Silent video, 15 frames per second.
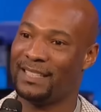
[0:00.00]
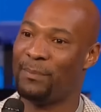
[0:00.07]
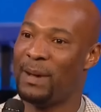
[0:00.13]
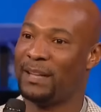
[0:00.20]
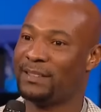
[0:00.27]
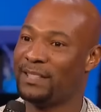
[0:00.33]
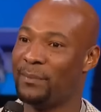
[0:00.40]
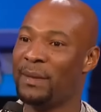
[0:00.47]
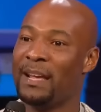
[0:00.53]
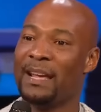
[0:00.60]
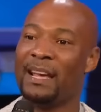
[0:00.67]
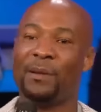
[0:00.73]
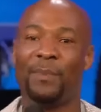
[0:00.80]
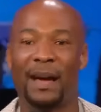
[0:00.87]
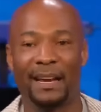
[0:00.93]
about them.
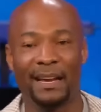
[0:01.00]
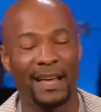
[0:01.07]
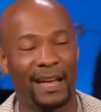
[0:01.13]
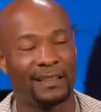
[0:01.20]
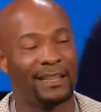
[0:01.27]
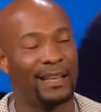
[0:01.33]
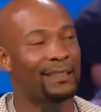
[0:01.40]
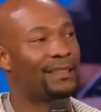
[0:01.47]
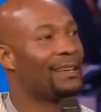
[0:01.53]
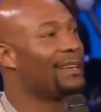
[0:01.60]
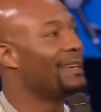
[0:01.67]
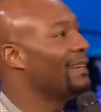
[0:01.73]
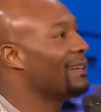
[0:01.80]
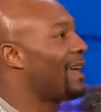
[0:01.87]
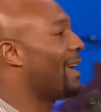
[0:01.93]
Anybody got that
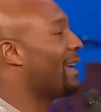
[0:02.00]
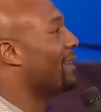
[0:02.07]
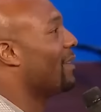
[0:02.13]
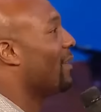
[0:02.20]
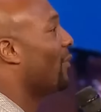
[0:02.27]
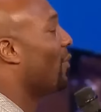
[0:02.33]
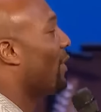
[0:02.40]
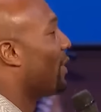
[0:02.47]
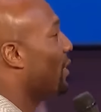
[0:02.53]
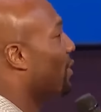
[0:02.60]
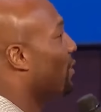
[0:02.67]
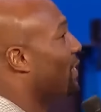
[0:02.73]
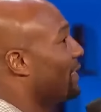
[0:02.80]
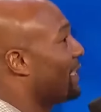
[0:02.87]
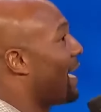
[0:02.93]
thing like, well,
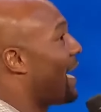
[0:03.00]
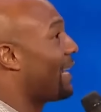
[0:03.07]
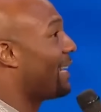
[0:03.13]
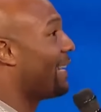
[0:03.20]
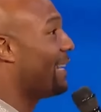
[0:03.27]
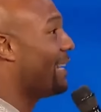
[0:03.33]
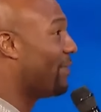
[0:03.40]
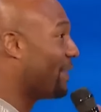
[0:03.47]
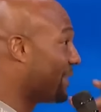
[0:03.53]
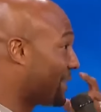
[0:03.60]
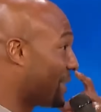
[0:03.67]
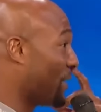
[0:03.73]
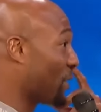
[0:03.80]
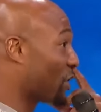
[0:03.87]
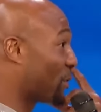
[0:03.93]
you just got to get even.
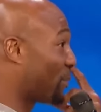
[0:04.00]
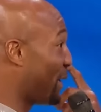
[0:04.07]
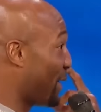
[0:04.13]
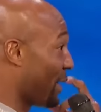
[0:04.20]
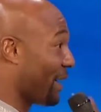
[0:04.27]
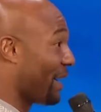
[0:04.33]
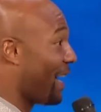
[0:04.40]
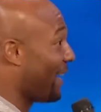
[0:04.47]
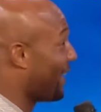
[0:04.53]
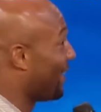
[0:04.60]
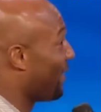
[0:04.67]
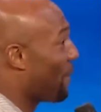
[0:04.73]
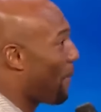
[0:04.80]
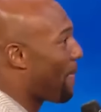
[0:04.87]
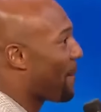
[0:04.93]
It's in your spirit. Like,
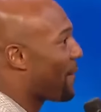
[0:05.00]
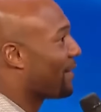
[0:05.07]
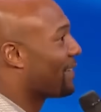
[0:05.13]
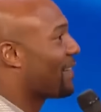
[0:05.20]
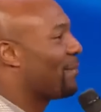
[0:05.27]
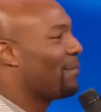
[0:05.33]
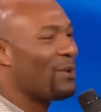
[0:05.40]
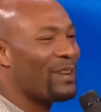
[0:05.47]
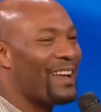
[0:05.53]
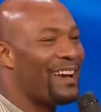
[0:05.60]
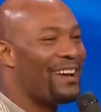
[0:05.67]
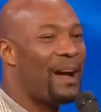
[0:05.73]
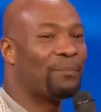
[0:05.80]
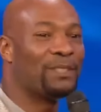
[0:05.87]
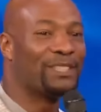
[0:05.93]
come on
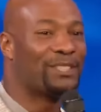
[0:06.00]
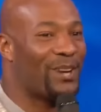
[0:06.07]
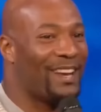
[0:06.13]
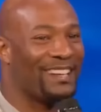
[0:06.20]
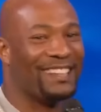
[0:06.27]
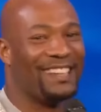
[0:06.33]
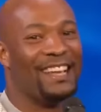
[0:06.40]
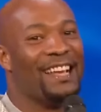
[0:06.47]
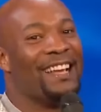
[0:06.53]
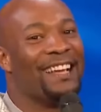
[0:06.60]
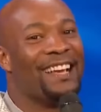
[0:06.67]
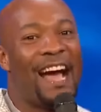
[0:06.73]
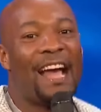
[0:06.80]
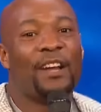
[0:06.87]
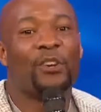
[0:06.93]
now. I'm just trying to.
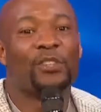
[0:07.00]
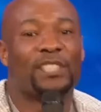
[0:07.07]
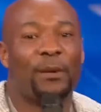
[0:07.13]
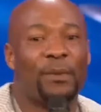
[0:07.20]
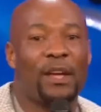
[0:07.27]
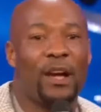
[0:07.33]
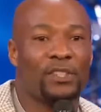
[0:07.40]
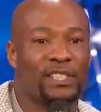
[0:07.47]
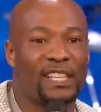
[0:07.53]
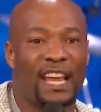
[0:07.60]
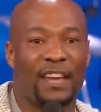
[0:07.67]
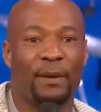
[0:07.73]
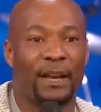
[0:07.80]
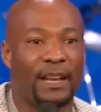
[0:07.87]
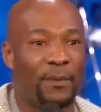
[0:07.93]
I know some of y'all
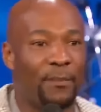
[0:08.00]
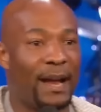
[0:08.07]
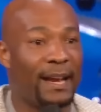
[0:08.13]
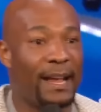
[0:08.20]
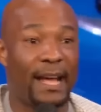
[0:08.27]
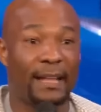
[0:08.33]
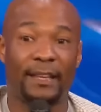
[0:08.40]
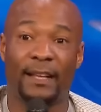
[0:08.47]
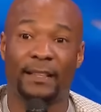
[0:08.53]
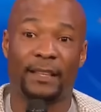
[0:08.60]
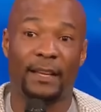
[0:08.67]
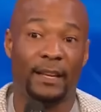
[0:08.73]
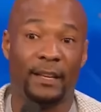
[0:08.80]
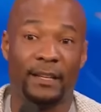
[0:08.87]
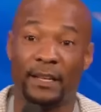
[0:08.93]
say, but anybody got that
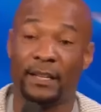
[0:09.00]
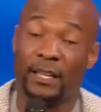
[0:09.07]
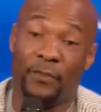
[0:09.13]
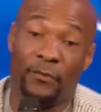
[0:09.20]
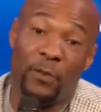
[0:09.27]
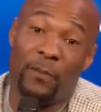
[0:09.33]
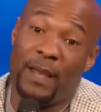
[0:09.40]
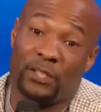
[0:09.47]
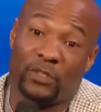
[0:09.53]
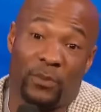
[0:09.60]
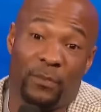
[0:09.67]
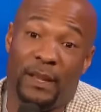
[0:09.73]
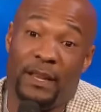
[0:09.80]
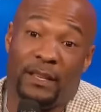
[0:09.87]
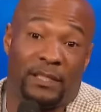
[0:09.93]
thing? If you mess
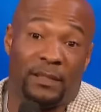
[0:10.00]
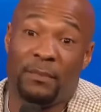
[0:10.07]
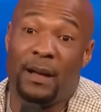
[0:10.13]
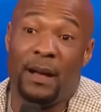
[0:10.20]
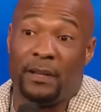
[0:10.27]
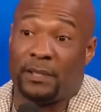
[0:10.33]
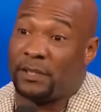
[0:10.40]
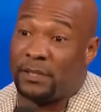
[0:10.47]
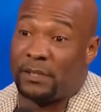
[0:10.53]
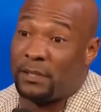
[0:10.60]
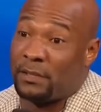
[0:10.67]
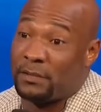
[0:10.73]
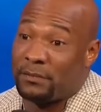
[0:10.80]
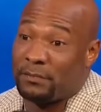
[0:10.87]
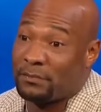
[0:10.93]
with me, it's a
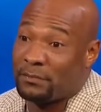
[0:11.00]
must.